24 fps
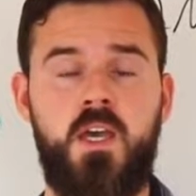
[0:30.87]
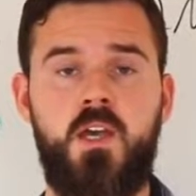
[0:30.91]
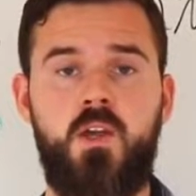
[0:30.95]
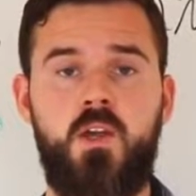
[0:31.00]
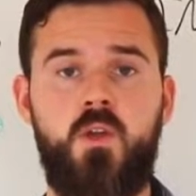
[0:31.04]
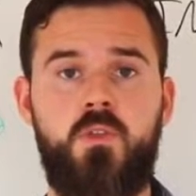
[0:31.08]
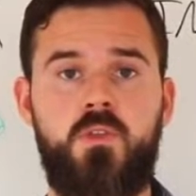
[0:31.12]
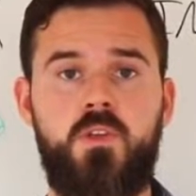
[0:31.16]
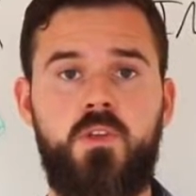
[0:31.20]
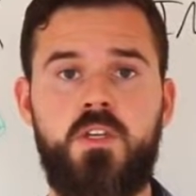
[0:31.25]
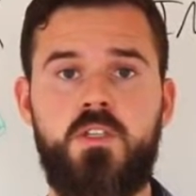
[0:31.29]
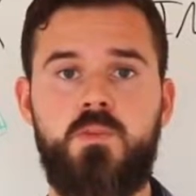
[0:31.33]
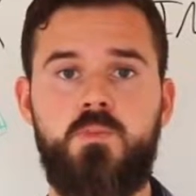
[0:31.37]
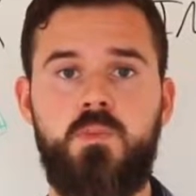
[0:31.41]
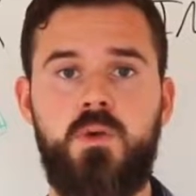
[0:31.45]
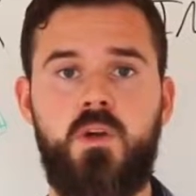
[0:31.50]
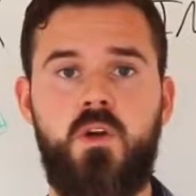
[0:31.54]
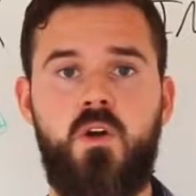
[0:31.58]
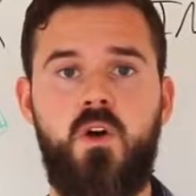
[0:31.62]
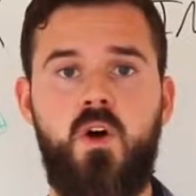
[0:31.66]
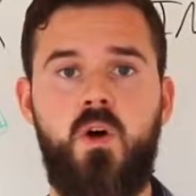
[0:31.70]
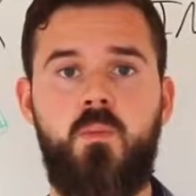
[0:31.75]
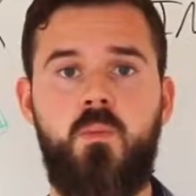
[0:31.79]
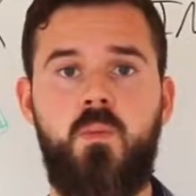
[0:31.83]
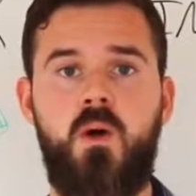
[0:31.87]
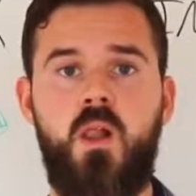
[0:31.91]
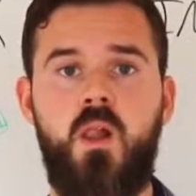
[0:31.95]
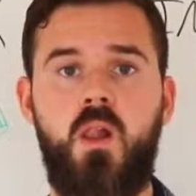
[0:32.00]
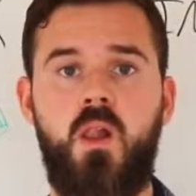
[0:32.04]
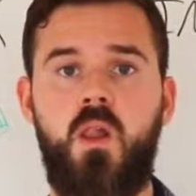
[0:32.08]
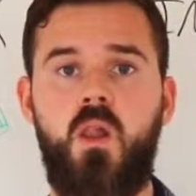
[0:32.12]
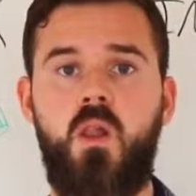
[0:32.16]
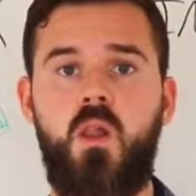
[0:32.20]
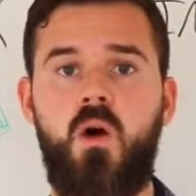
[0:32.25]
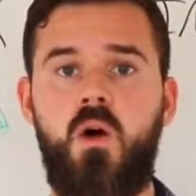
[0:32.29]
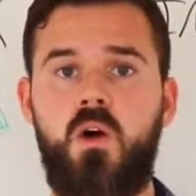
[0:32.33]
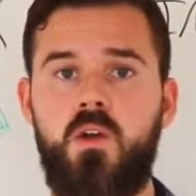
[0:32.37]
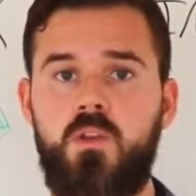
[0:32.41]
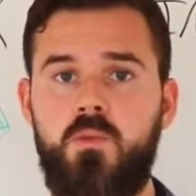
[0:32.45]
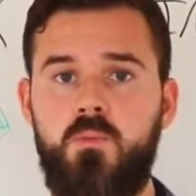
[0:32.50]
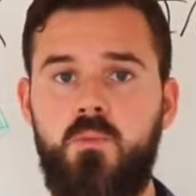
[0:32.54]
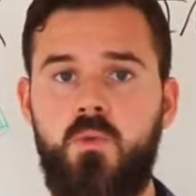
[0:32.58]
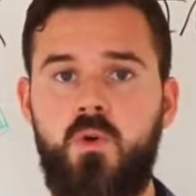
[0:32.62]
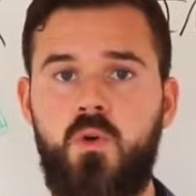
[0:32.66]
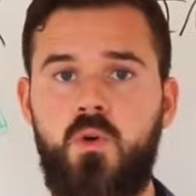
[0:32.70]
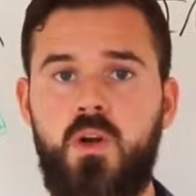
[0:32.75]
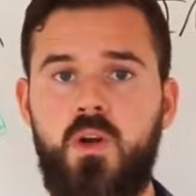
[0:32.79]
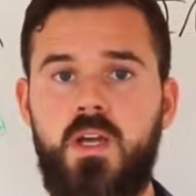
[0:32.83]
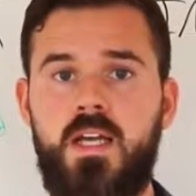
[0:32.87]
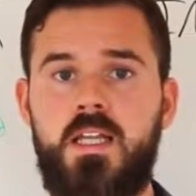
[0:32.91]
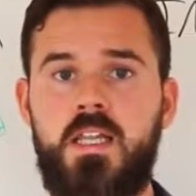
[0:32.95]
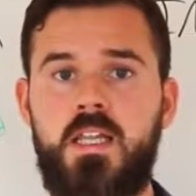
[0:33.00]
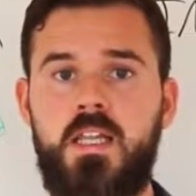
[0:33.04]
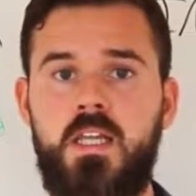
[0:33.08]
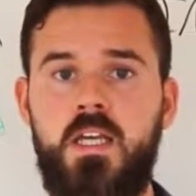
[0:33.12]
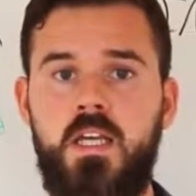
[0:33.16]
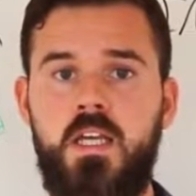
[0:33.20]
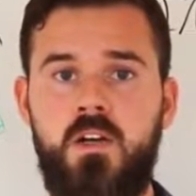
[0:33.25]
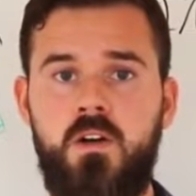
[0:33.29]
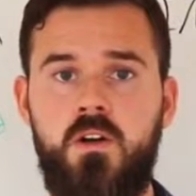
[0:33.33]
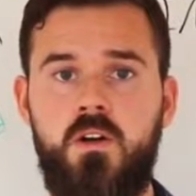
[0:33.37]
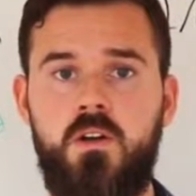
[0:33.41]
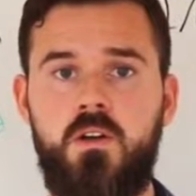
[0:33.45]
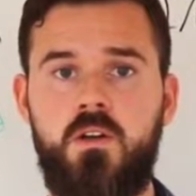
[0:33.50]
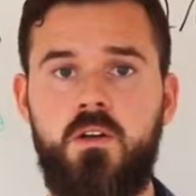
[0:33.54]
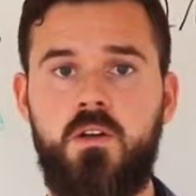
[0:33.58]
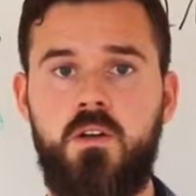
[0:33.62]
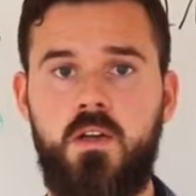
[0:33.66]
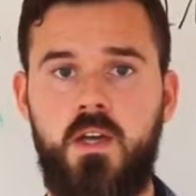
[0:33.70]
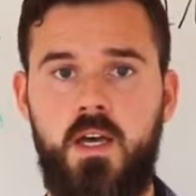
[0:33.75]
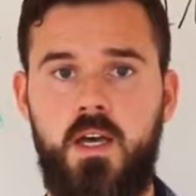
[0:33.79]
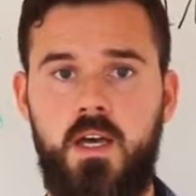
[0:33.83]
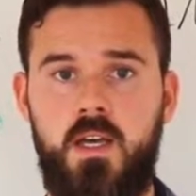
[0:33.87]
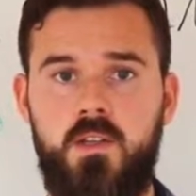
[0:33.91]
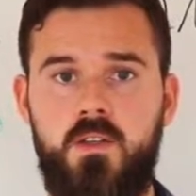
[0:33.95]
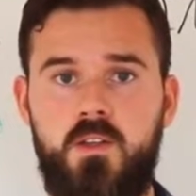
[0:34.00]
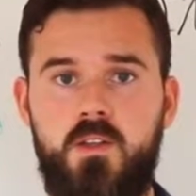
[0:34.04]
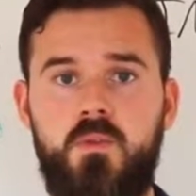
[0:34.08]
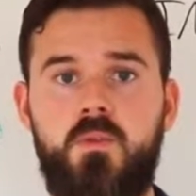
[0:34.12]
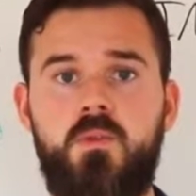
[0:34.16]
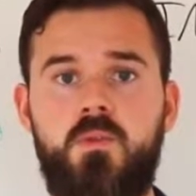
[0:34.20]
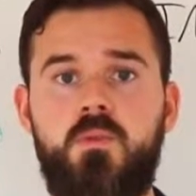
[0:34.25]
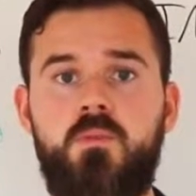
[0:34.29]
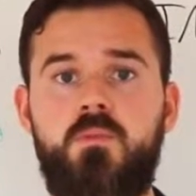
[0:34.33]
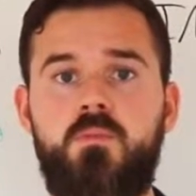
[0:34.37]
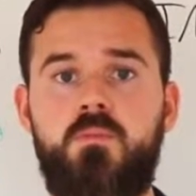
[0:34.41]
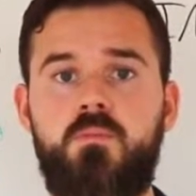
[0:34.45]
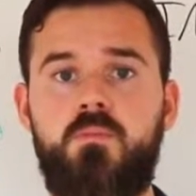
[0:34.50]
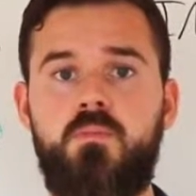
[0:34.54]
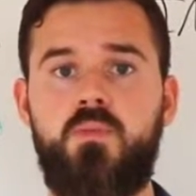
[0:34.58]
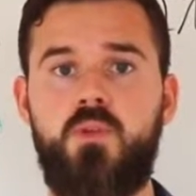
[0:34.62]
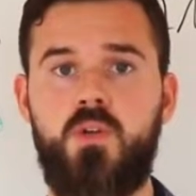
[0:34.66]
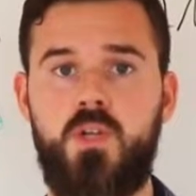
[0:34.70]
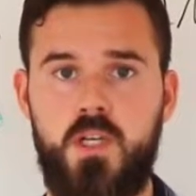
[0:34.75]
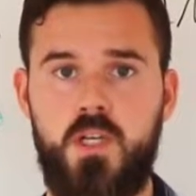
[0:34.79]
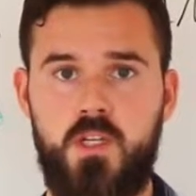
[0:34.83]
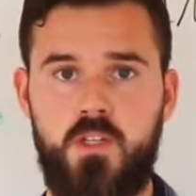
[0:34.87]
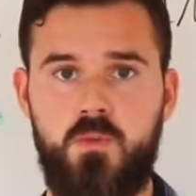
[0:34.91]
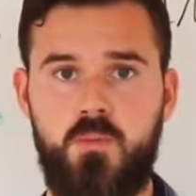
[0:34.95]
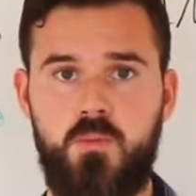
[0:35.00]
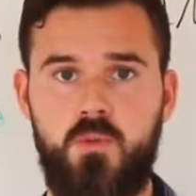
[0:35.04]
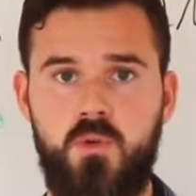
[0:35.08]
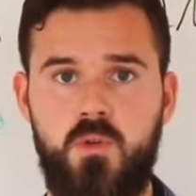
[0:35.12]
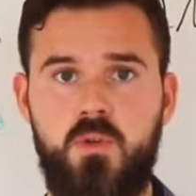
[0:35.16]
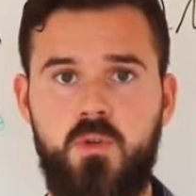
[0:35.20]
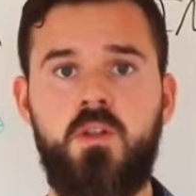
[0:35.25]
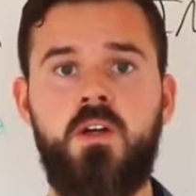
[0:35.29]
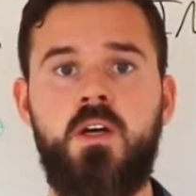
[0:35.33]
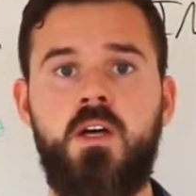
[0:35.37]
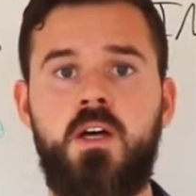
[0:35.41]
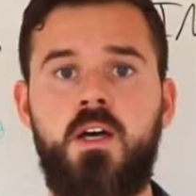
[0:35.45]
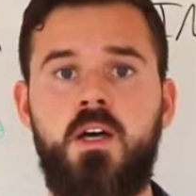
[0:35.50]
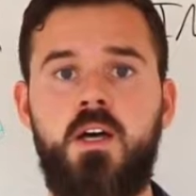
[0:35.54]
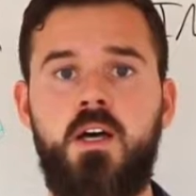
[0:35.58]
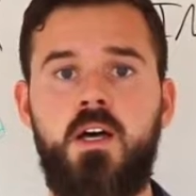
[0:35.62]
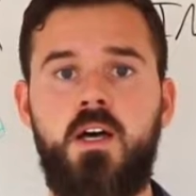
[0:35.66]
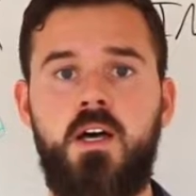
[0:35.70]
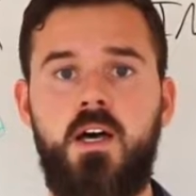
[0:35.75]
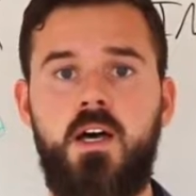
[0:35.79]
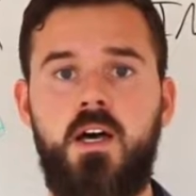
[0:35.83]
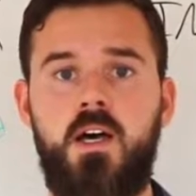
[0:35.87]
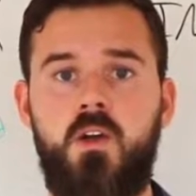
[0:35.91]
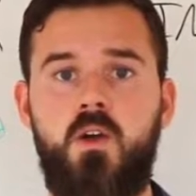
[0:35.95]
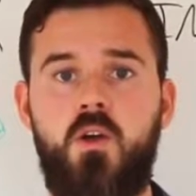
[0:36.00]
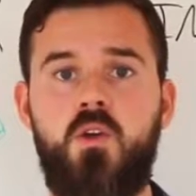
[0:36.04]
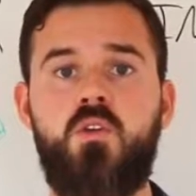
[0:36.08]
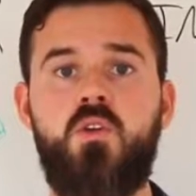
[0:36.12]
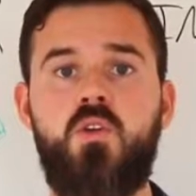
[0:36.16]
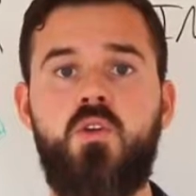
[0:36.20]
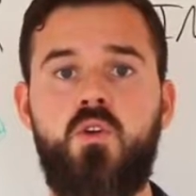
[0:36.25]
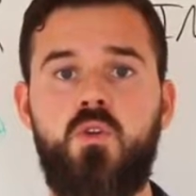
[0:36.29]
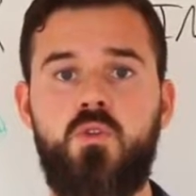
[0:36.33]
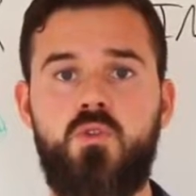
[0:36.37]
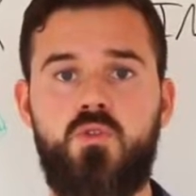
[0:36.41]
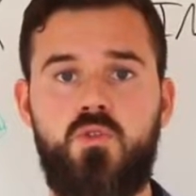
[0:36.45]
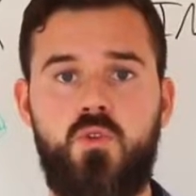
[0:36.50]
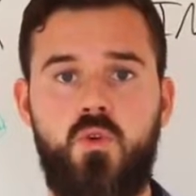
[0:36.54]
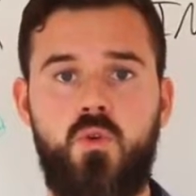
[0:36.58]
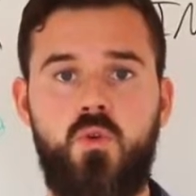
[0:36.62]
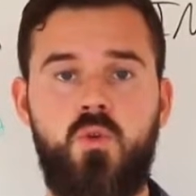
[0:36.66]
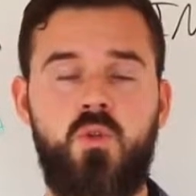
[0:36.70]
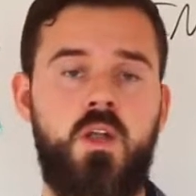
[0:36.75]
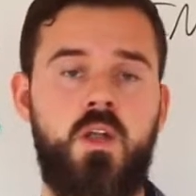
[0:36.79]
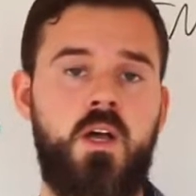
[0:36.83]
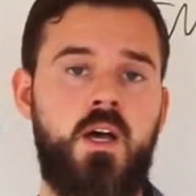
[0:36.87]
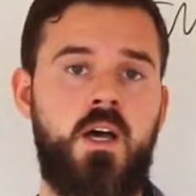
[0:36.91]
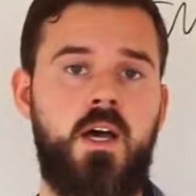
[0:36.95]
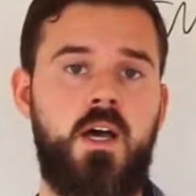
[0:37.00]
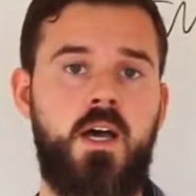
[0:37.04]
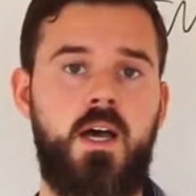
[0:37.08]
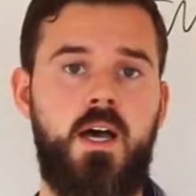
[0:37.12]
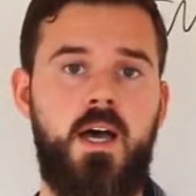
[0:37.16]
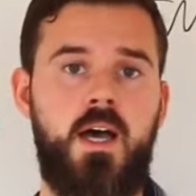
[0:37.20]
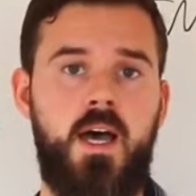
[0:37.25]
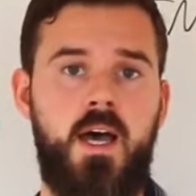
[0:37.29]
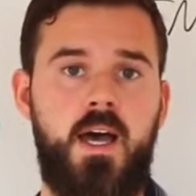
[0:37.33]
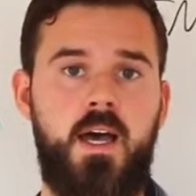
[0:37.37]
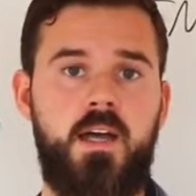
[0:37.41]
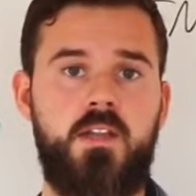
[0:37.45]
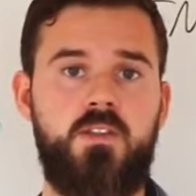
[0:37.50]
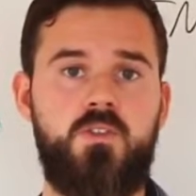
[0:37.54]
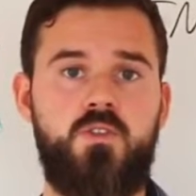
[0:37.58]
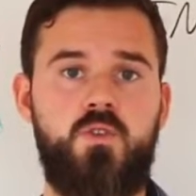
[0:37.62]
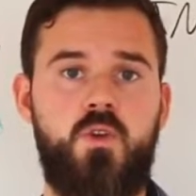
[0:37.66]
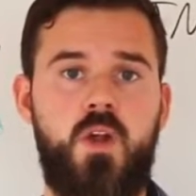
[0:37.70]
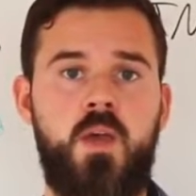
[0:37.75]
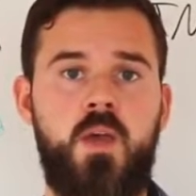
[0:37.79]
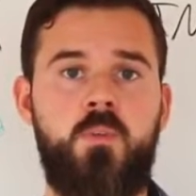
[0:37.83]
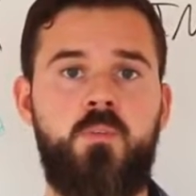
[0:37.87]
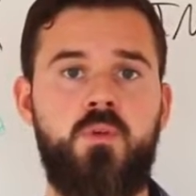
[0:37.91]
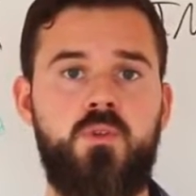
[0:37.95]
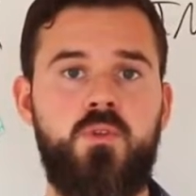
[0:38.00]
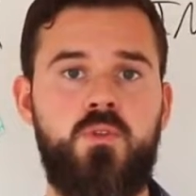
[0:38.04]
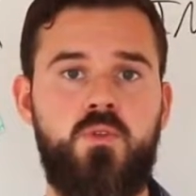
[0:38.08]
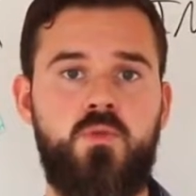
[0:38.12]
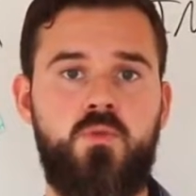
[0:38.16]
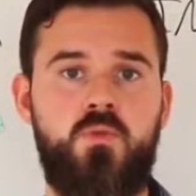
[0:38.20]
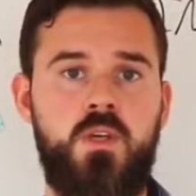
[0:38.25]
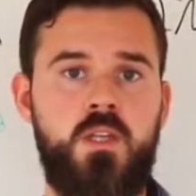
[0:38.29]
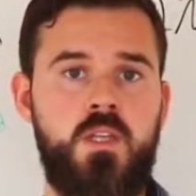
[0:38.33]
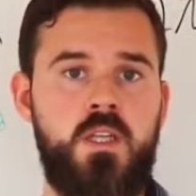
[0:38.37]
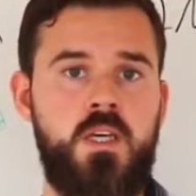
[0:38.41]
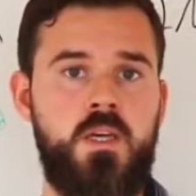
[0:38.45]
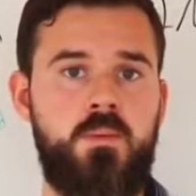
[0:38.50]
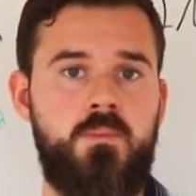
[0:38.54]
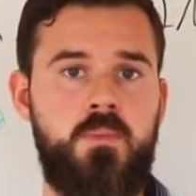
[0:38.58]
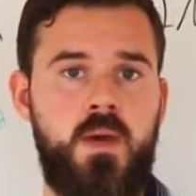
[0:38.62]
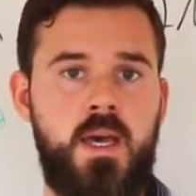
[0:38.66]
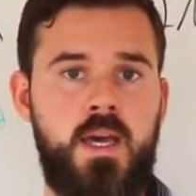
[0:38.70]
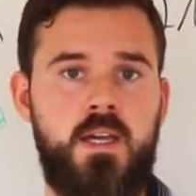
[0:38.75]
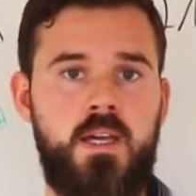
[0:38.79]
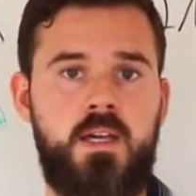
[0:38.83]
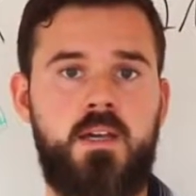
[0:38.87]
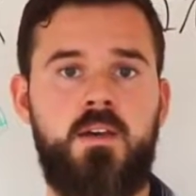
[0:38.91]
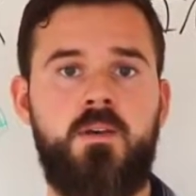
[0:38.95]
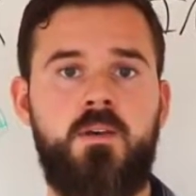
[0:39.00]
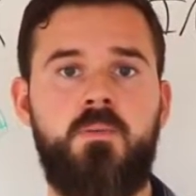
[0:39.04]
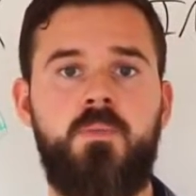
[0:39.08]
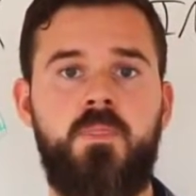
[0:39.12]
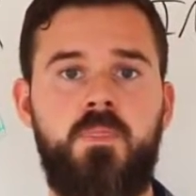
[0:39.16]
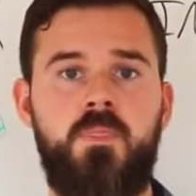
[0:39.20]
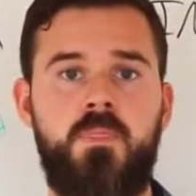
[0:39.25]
Things become a lot more clear and predictable and under control, and you're able to really make